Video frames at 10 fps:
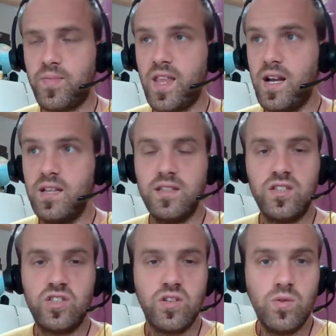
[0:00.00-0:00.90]
and they
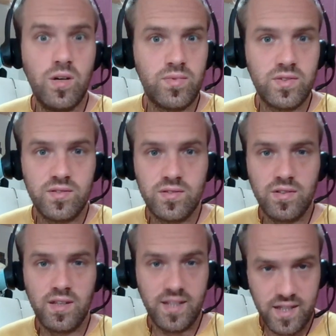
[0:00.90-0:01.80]
show up,
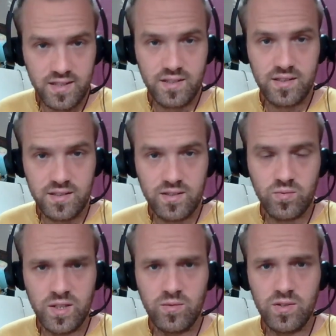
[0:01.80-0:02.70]
and that's
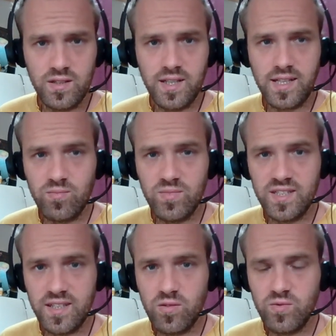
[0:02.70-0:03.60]
when they can be
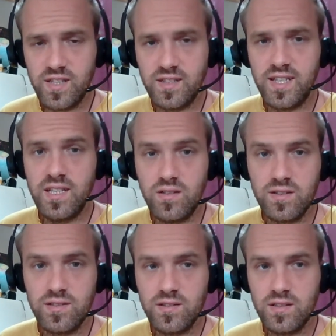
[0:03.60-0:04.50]
dealt with and healed.
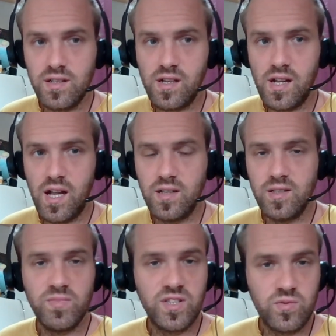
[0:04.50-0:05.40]
And
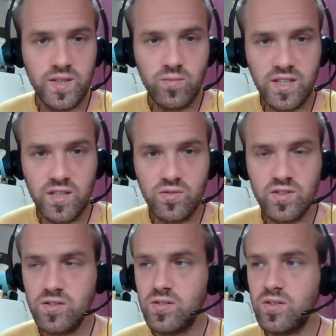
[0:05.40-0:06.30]
in between, we can
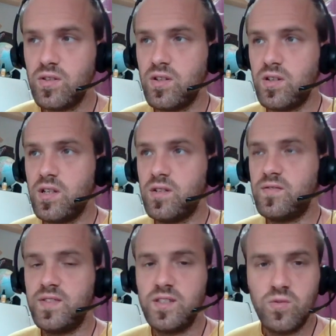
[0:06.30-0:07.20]
also
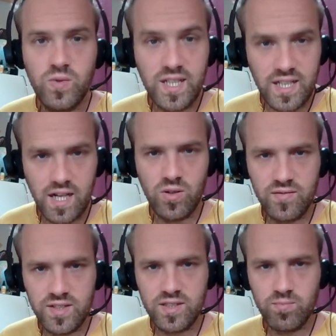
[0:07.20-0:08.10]
feel weak.
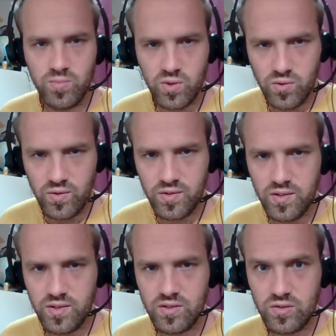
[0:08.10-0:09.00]
However, it's important
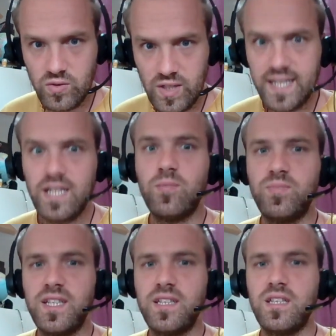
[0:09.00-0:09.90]
to get up
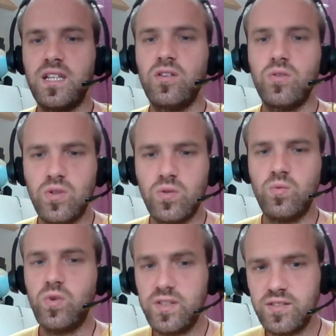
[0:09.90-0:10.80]
again and look,
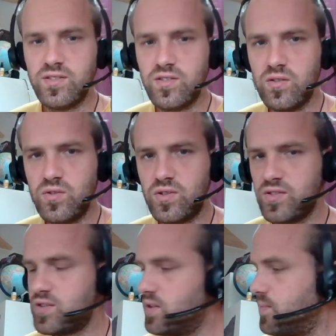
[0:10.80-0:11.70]
what is the solution?
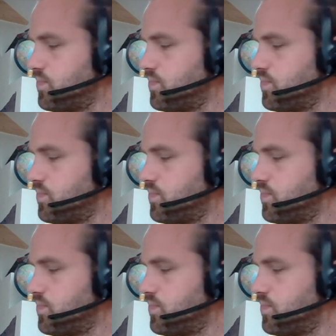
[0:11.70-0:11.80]
So